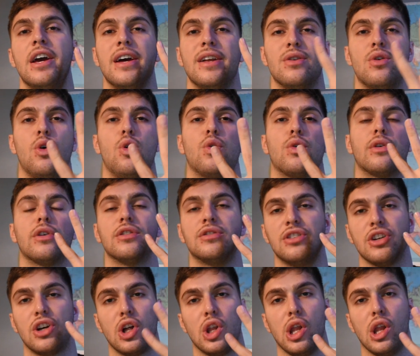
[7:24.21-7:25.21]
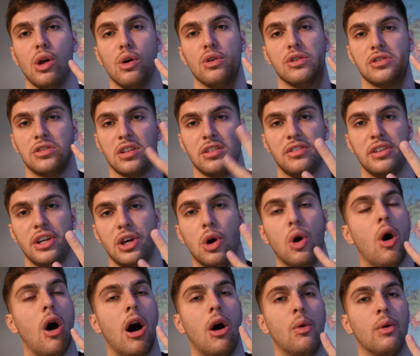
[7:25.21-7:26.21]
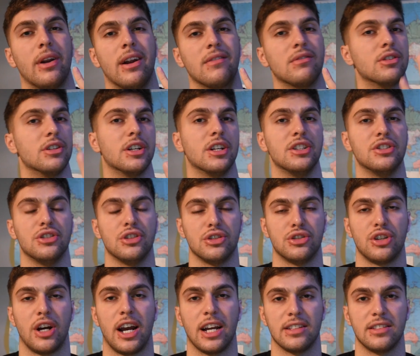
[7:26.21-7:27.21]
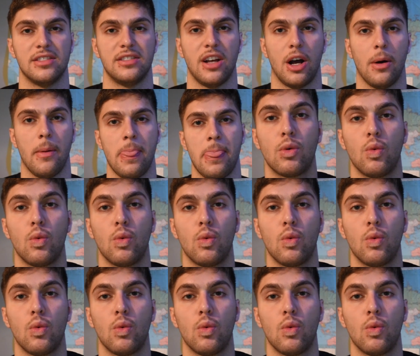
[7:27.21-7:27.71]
in order to close the deal on whatever it is you're trying to sell.